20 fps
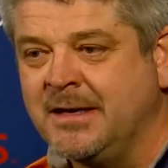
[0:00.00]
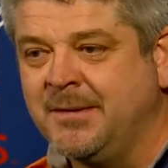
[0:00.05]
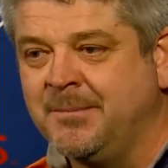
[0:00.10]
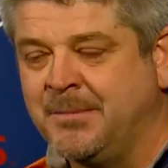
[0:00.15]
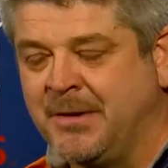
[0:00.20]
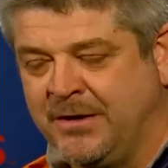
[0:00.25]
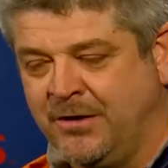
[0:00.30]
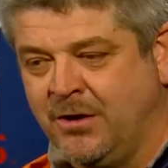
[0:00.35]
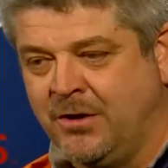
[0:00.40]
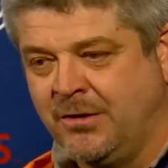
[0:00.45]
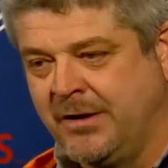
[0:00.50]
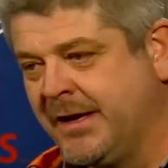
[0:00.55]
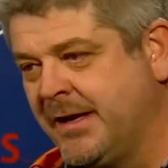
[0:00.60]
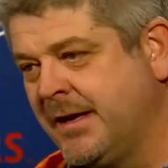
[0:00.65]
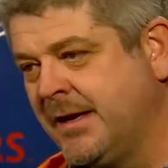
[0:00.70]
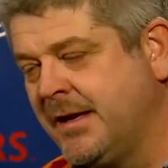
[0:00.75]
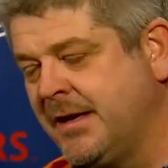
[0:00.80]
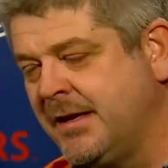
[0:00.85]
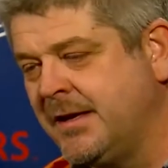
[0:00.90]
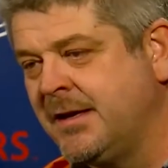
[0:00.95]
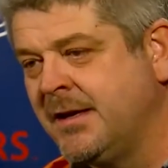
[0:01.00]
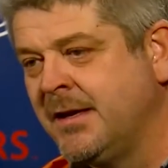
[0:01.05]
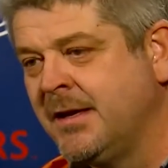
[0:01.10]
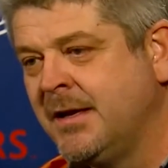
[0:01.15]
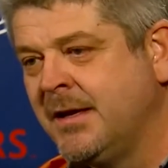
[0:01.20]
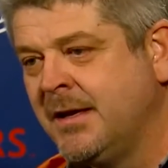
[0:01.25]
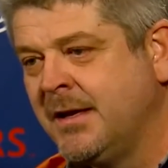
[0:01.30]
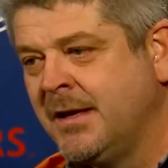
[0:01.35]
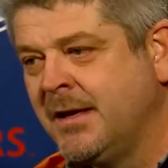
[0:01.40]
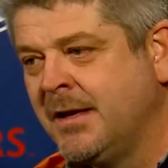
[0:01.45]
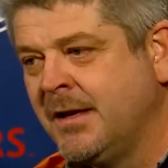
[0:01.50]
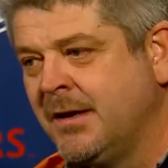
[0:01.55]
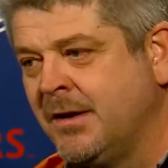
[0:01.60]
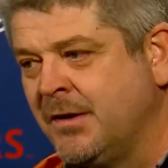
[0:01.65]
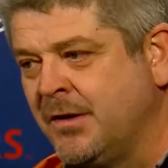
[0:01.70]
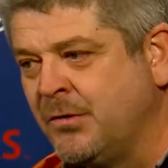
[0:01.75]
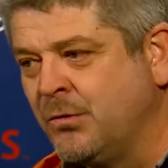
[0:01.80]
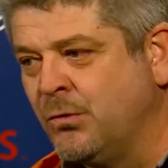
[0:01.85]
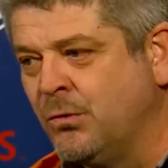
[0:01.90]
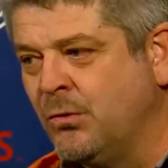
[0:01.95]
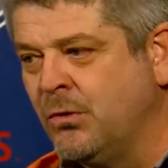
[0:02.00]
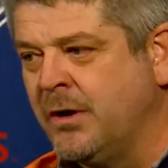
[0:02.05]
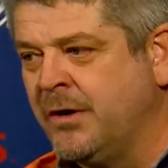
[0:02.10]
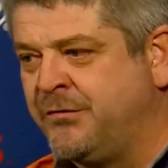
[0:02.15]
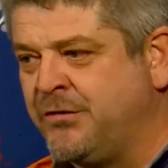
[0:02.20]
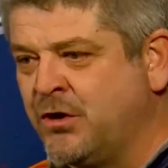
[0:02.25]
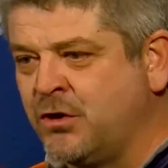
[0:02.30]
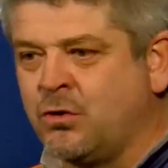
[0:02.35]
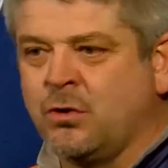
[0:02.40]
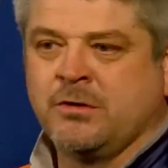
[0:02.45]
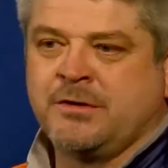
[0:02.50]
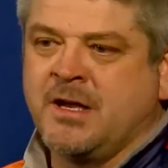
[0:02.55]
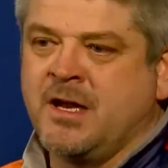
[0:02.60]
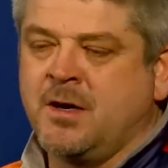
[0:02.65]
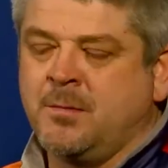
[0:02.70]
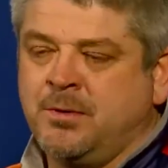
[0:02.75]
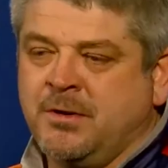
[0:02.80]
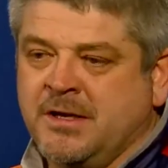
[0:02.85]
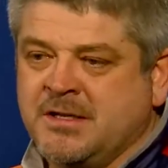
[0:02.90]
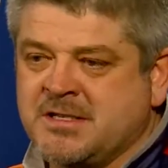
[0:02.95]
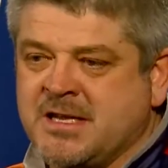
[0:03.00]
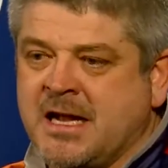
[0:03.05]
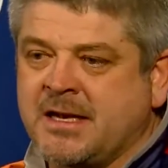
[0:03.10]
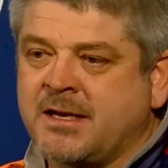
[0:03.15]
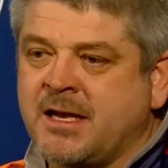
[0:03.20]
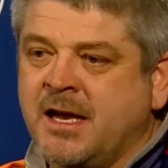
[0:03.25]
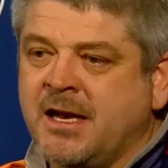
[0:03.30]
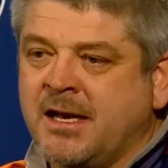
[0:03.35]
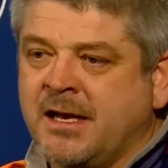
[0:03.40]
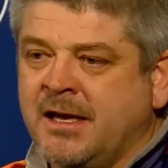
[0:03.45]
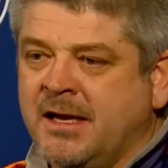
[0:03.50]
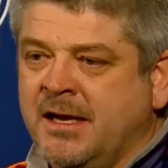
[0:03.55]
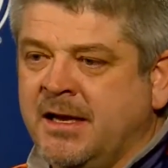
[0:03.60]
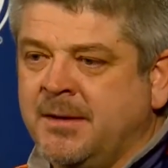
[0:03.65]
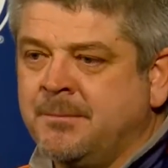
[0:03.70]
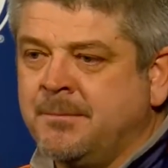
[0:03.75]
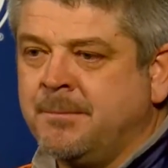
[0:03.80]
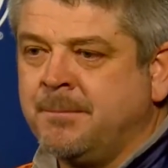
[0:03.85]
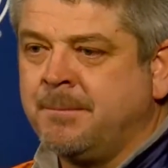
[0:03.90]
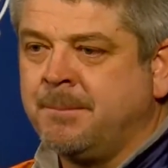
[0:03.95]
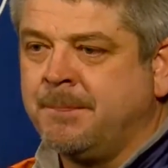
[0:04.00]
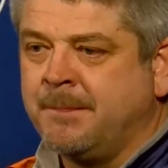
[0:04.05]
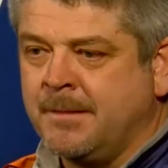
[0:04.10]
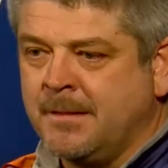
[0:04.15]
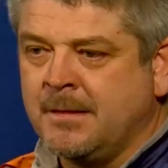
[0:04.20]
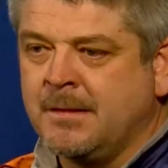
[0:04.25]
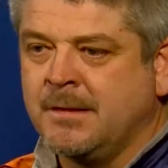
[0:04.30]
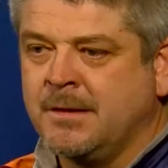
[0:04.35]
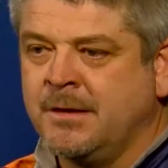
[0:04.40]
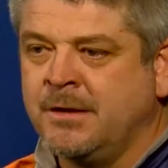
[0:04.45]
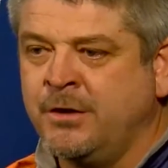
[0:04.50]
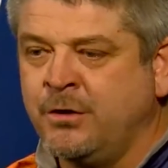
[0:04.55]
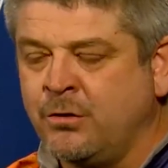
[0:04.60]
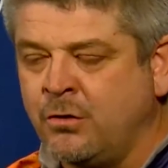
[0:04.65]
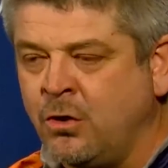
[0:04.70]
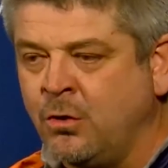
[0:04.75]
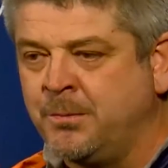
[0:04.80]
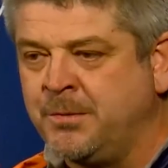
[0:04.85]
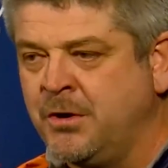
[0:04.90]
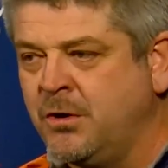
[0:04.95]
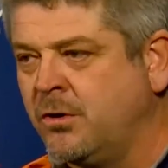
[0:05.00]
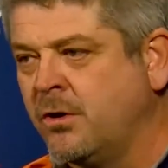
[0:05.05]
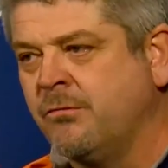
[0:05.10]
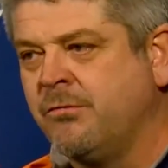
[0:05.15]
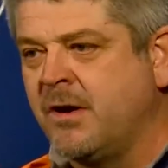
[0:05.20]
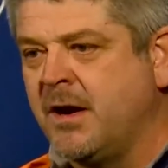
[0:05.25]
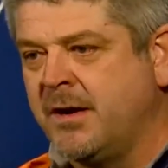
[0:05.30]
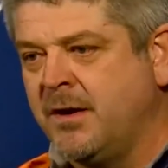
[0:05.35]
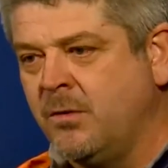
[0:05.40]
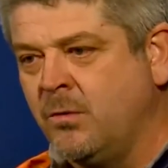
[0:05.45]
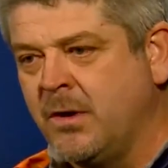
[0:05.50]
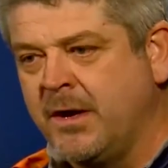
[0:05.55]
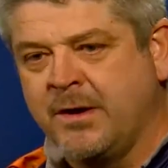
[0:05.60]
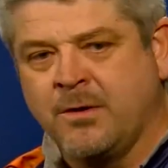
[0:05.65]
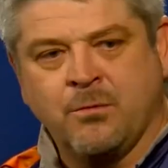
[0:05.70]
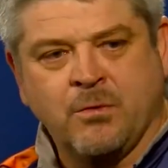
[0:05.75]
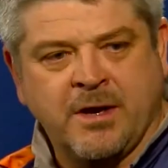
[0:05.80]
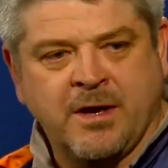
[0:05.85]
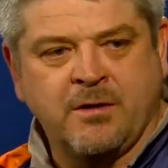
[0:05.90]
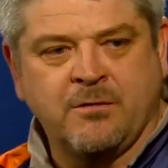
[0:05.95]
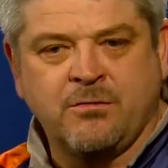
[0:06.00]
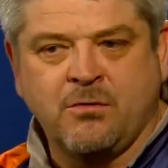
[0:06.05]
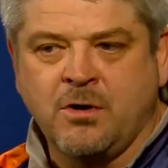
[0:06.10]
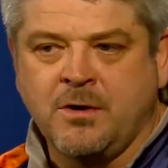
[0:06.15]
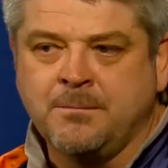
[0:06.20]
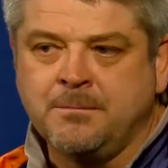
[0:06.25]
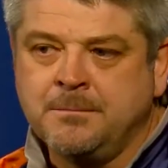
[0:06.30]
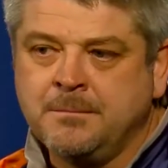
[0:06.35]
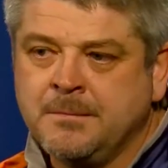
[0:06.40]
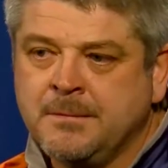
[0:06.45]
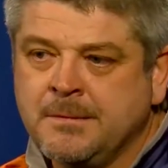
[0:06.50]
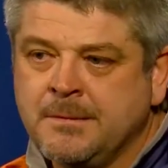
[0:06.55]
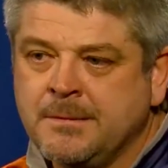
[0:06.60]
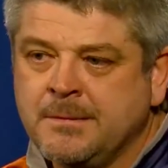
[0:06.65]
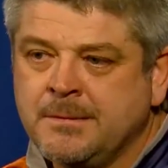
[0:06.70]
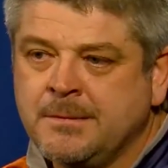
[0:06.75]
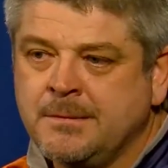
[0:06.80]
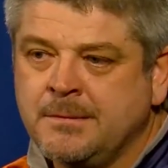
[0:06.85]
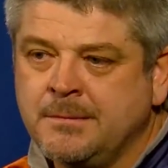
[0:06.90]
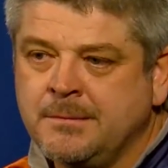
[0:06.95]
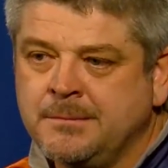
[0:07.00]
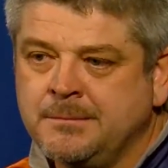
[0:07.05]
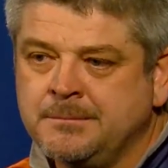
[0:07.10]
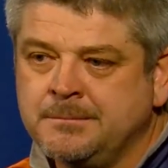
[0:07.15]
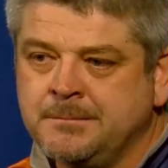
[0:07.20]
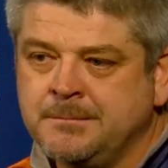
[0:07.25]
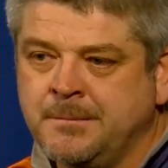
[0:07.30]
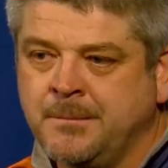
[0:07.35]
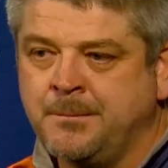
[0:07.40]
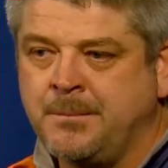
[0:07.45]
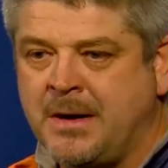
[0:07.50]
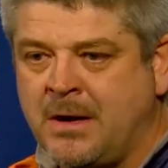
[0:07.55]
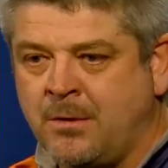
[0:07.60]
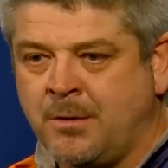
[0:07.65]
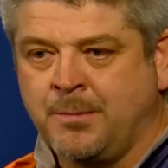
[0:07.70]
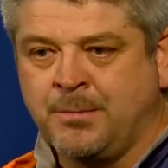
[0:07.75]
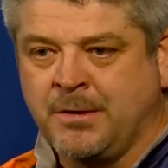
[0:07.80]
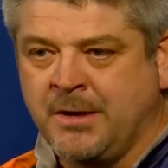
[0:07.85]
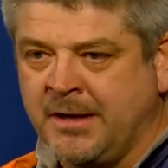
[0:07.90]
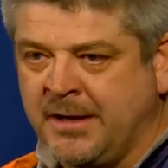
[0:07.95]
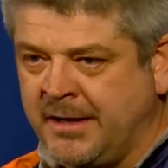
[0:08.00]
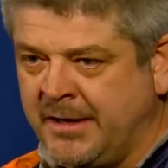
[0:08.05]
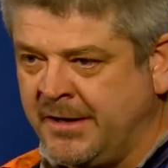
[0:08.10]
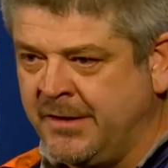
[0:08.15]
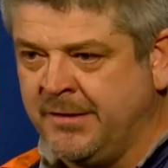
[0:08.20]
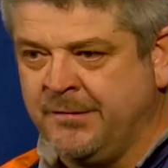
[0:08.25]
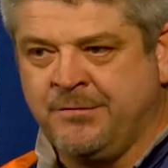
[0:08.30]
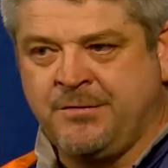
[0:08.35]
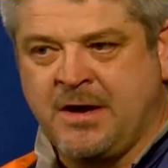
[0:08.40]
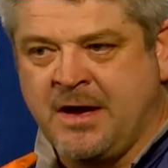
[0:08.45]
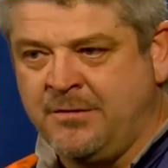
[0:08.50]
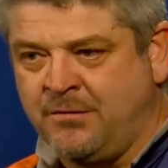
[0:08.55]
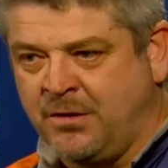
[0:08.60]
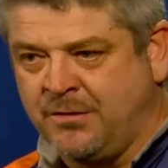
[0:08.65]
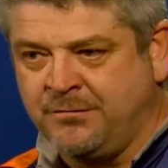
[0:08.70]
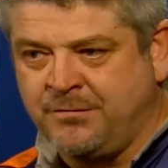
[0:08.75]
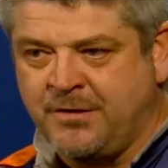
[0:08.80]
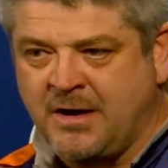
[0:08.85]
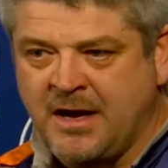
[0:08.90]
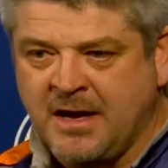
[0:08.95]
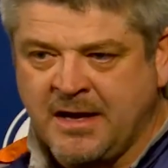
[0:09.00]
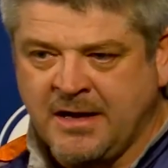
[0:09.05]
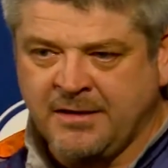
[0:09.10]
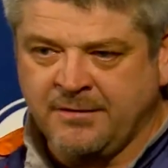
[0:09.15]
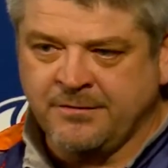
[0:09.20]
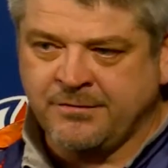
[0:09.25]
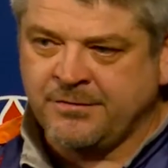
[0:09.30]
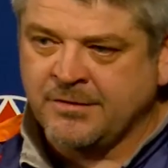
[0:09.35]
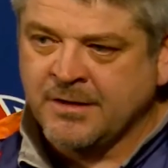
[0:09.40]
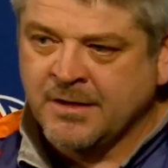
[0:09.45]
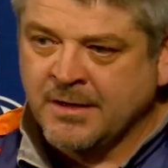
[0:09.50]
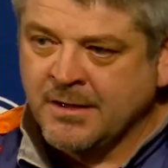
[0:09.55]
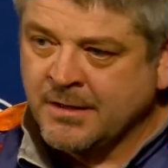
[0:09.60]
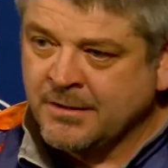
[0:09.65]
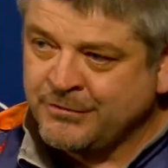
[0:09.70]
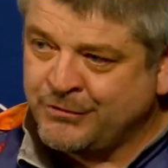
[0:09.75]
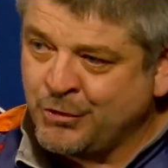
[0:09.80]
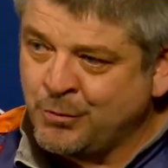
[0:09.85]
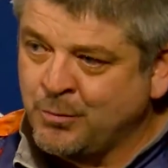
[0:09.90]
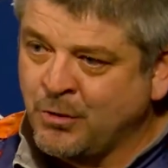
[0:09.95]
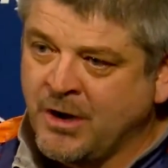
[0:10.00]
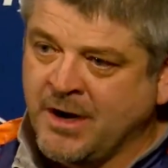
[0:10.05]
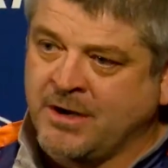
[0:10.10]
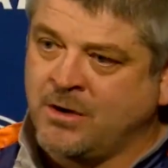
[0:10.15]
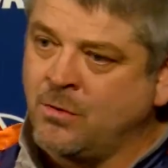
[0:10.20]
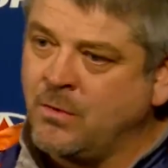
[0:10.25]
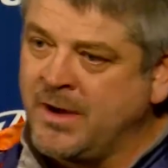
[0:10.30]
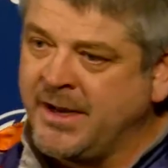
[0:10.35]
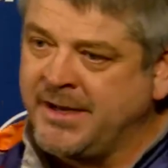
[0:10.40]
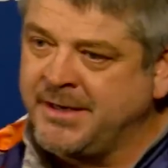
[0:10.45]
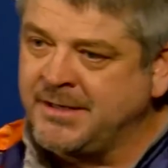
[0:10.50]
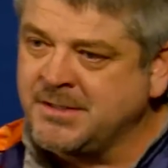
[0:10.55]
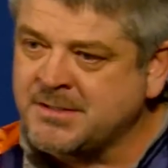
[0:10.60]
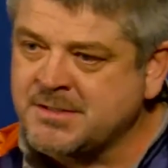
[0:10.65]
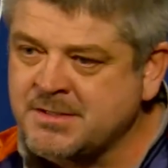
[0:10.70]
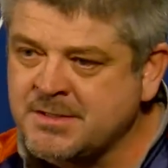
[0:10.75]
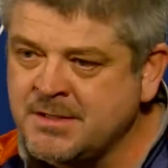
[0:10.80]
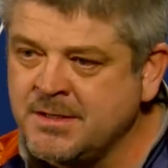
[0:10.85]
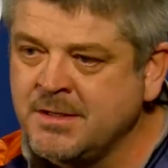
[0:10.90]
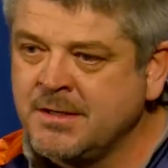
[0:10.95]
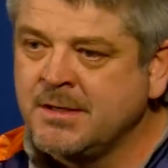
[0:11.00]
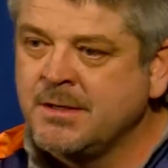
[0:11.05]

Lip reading: Yeah, but no, if your goaltender plays that kind of game, you hope you could find a way to win it for him. Power play, 5-on-5, 2 breakaways,